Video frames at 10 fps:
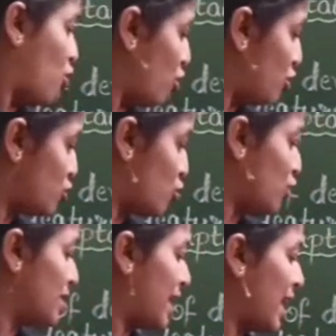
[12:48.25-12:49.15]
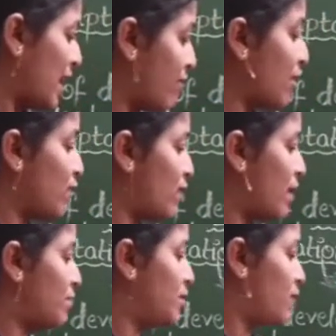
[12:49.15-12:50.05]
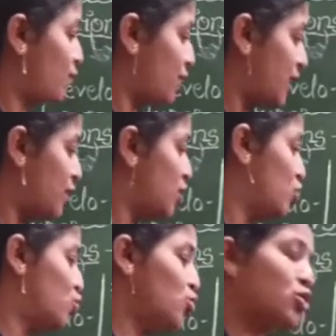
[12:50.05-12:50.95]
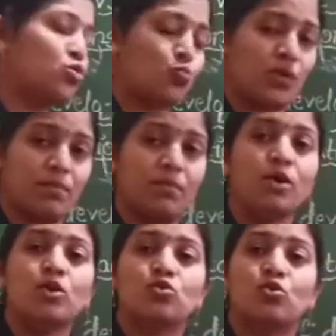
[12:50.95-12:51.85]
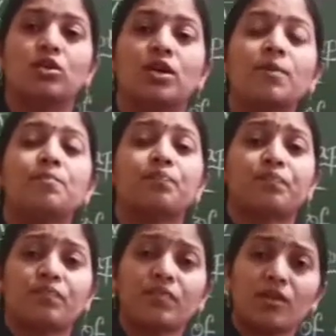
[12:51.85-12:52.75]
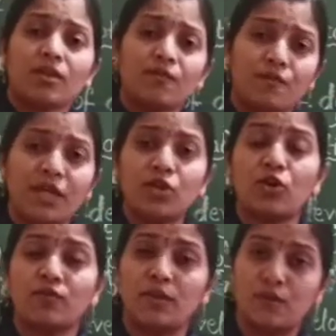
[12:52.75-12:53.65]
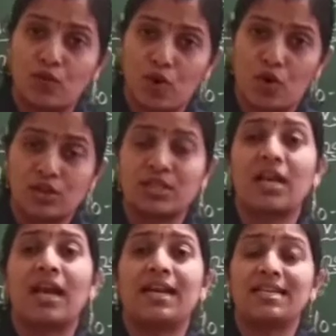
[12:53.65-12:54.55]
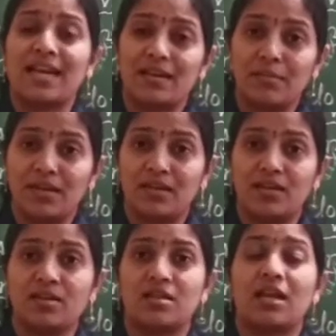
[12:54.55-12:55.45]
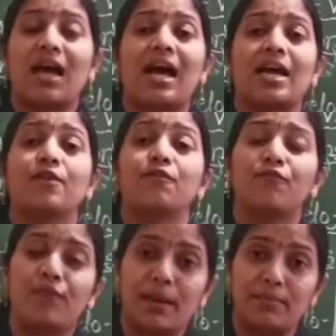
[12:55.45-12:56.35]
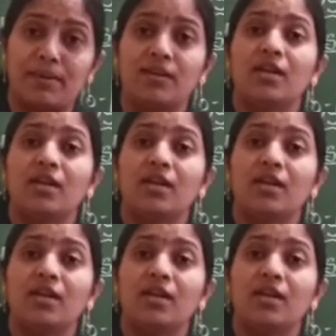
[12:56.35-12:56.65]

Also they are having webbed feet to swim. So the feet of the frogs and salamanders are webbed,